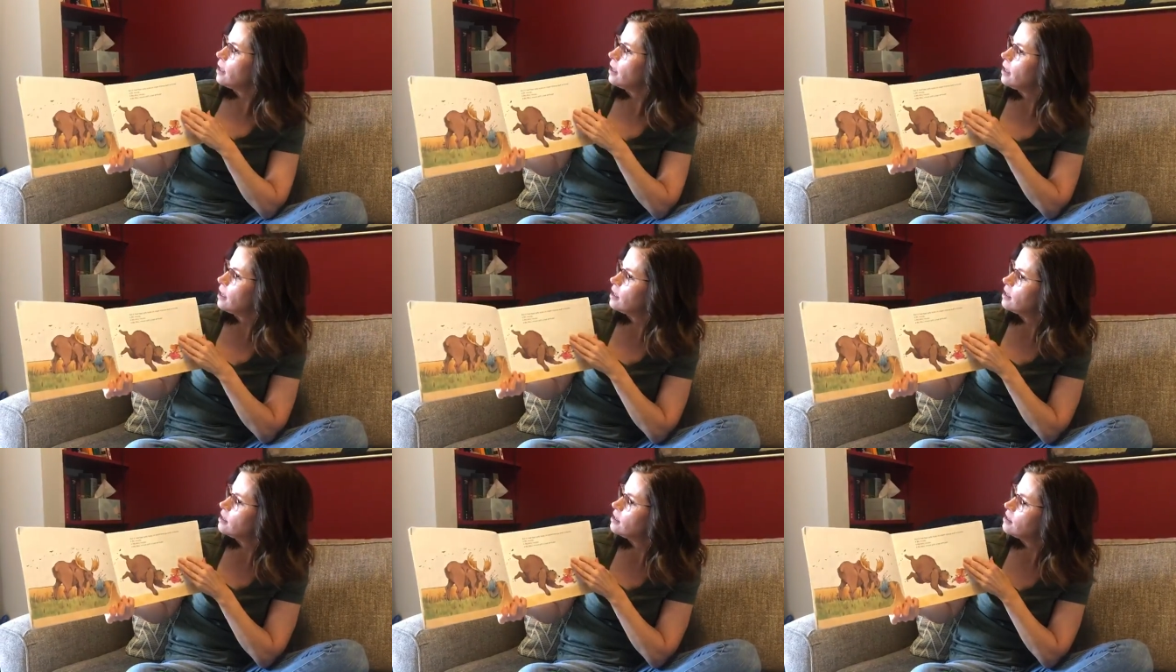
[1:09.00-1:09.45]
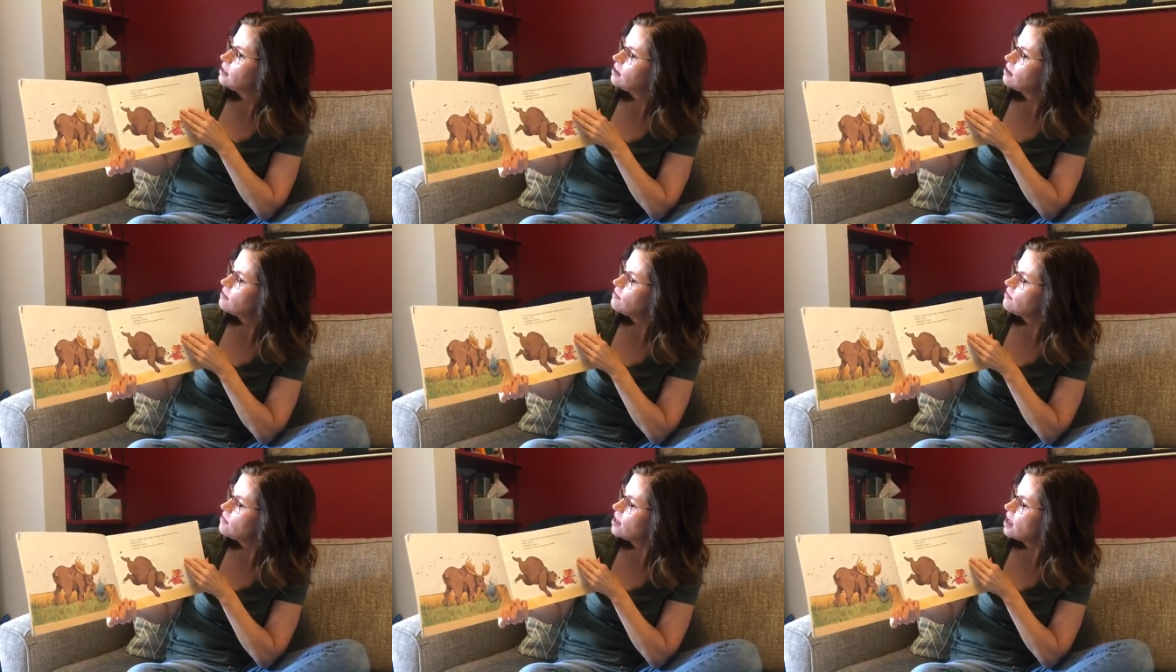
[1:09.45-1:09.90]
And
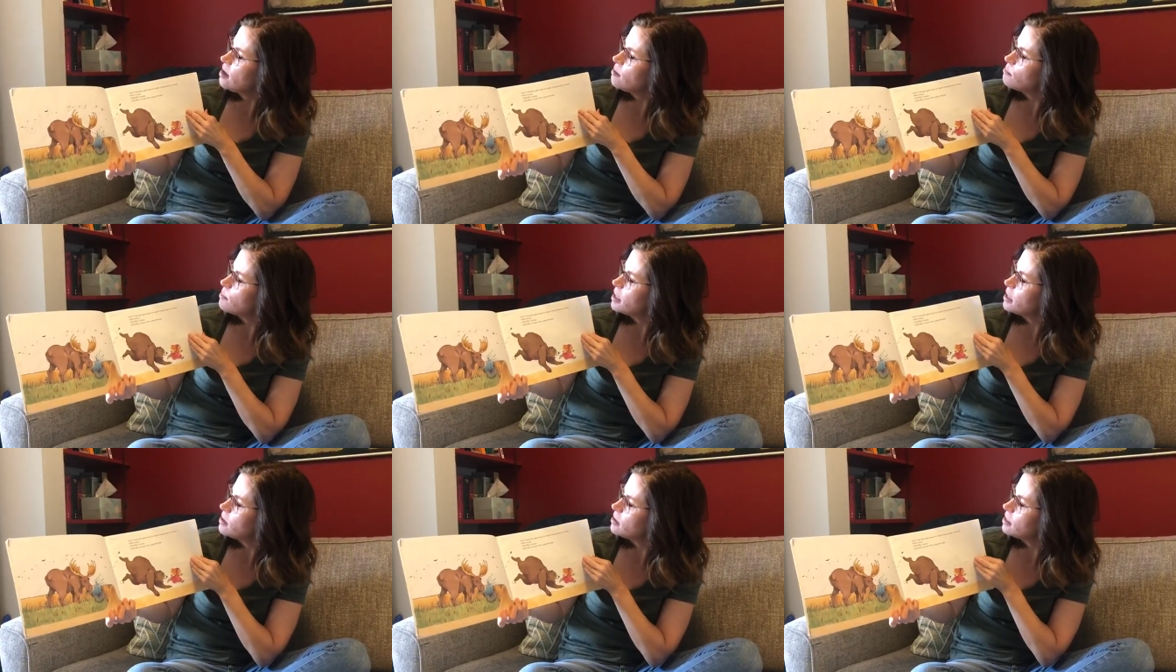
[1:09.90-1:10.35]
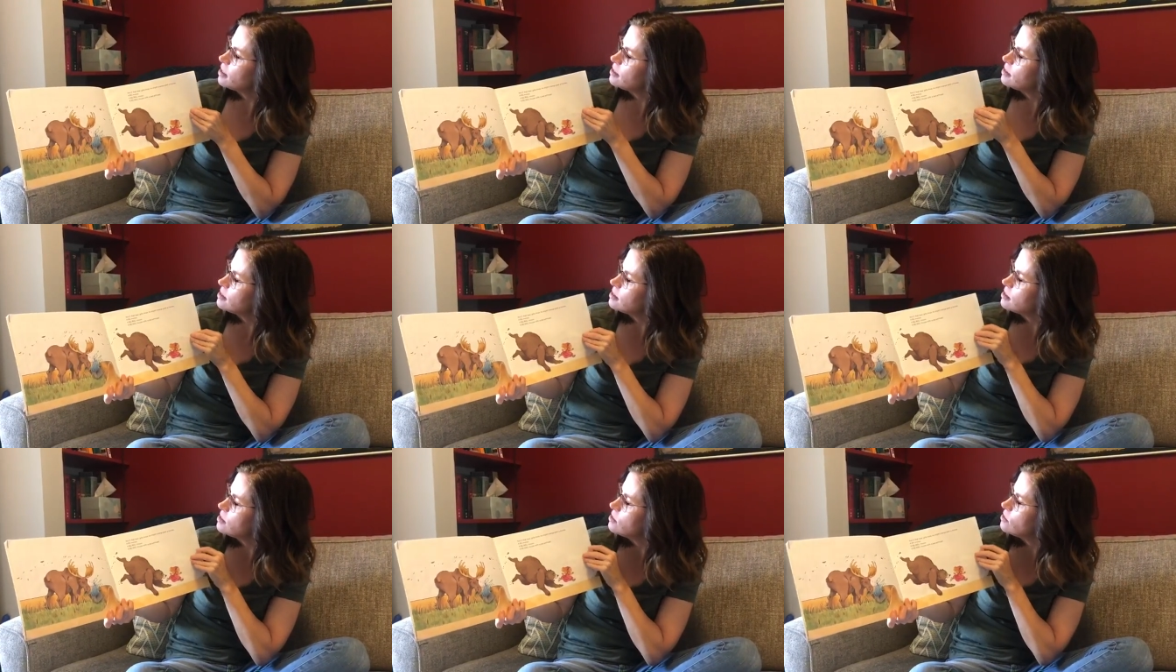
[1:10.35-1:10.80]
if that bear
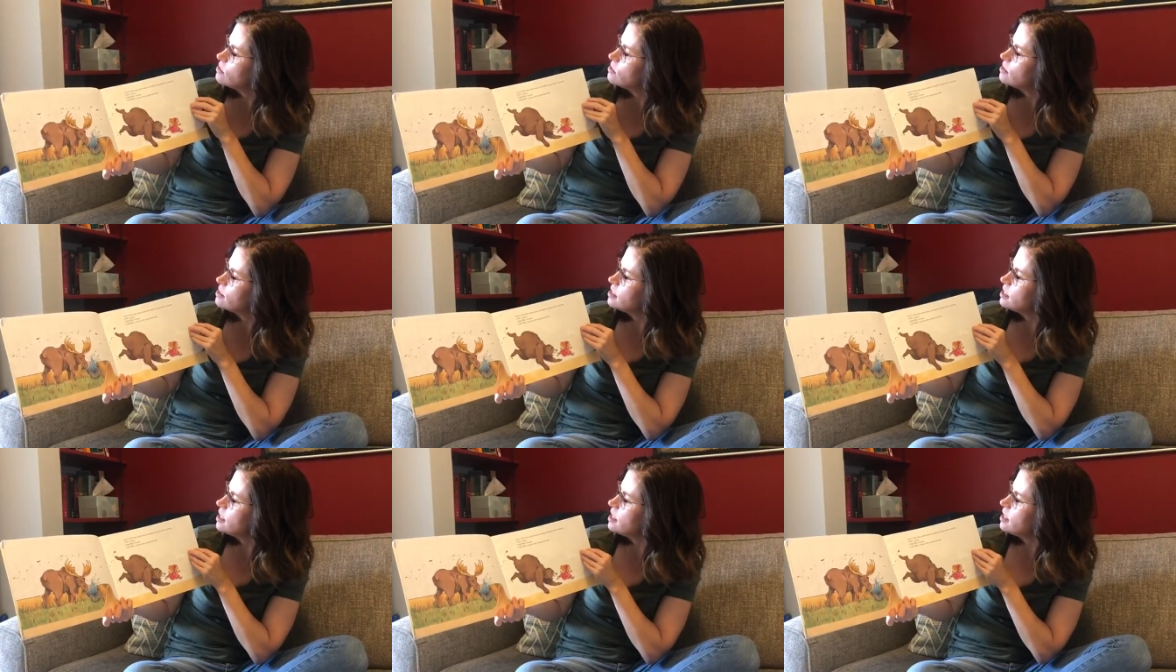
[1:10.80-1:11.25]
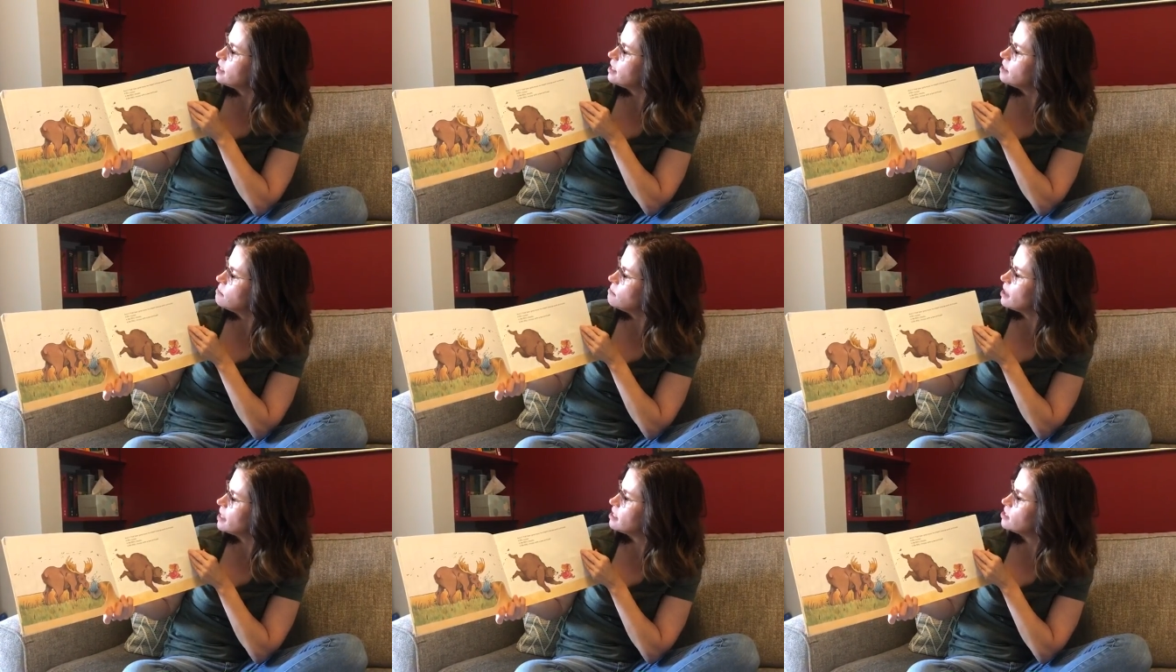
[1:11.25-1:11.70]
gets loose,
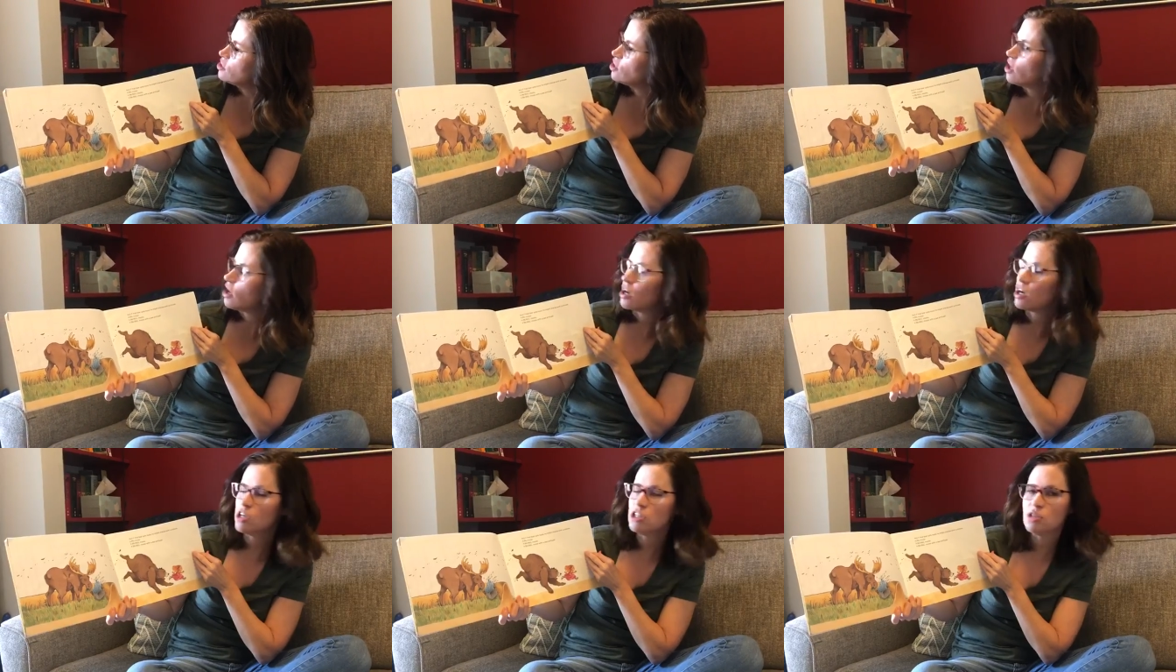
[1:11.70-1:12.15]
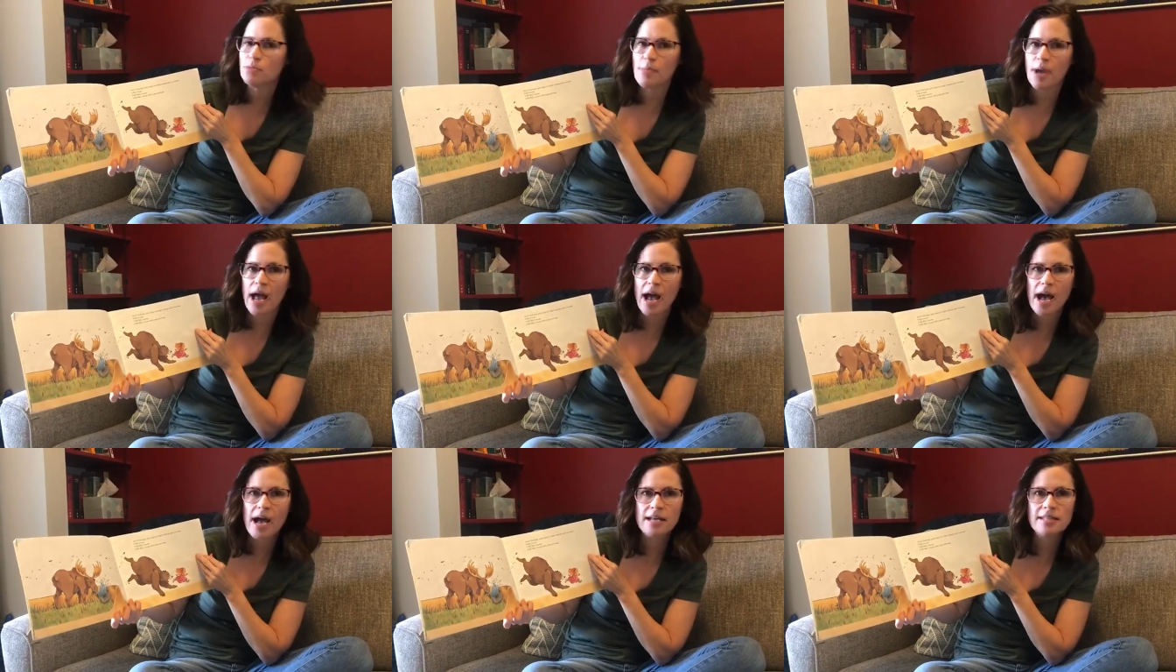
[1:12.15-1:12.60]
he might charge
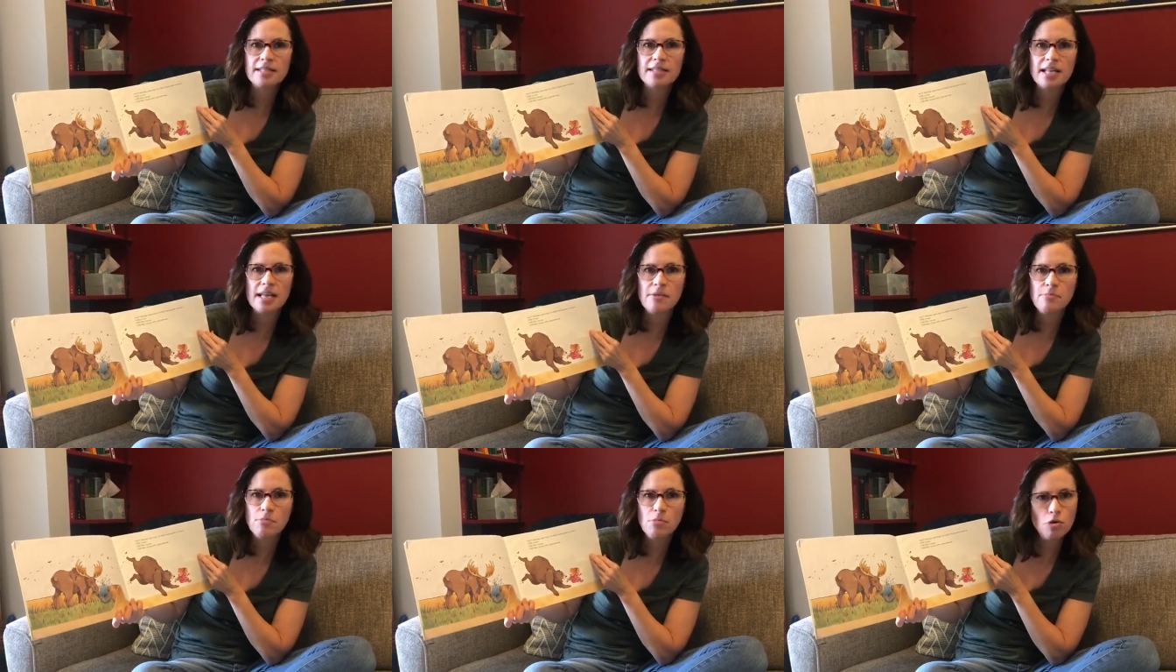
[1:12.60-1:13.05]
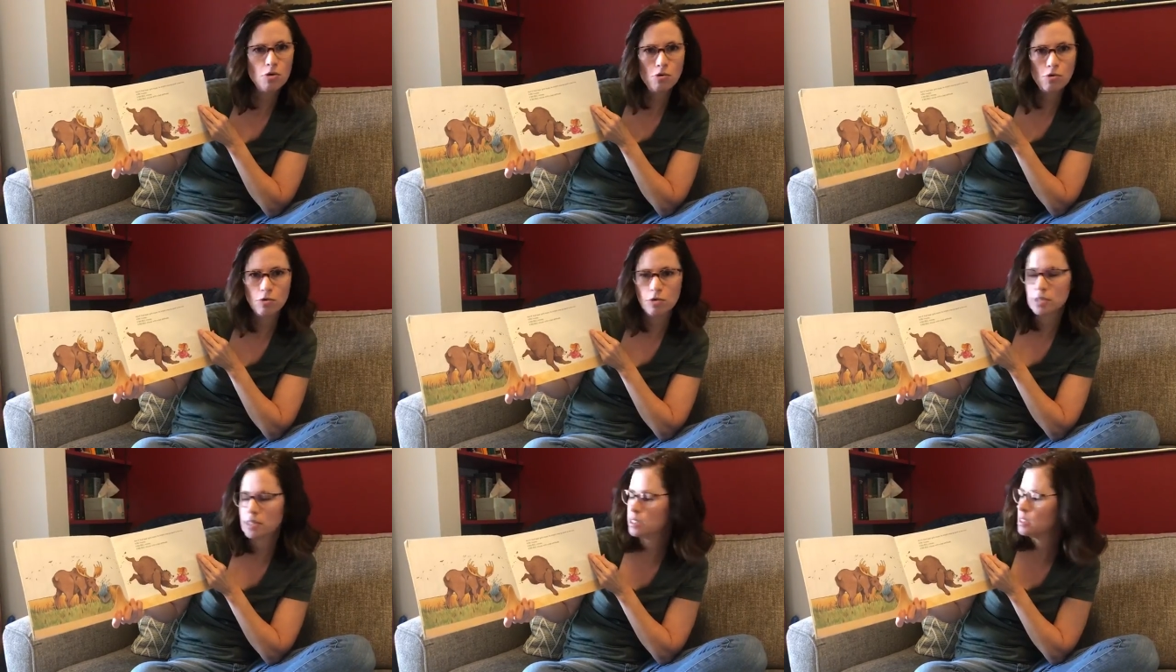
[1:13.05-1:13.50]
past a
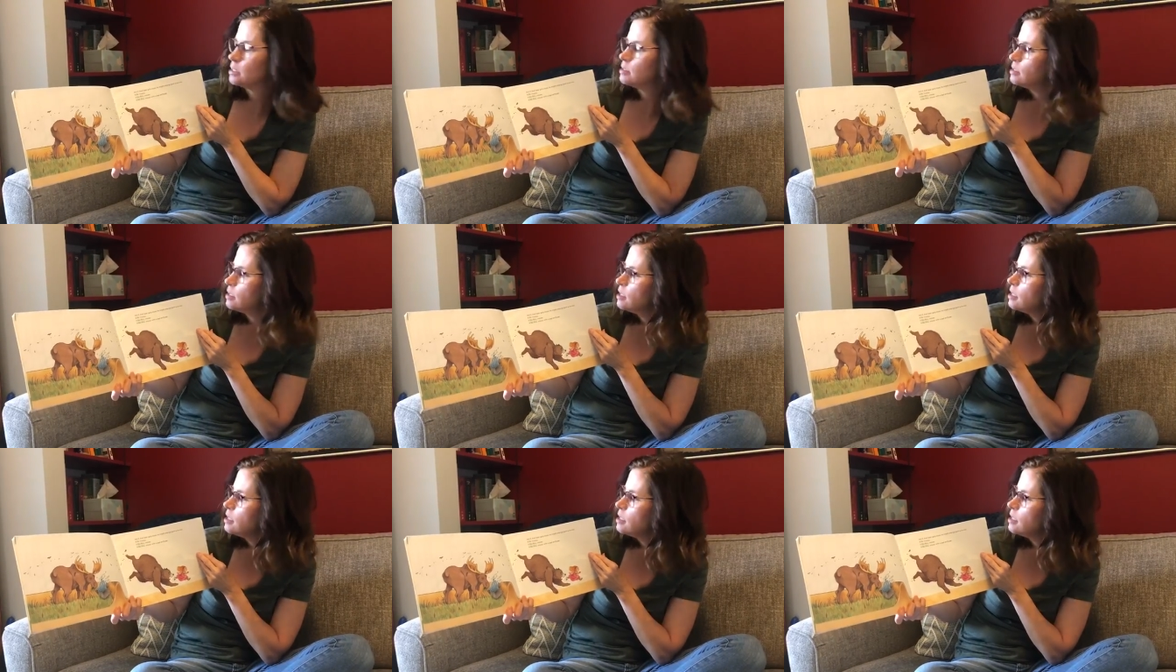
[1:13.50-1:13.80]
moose,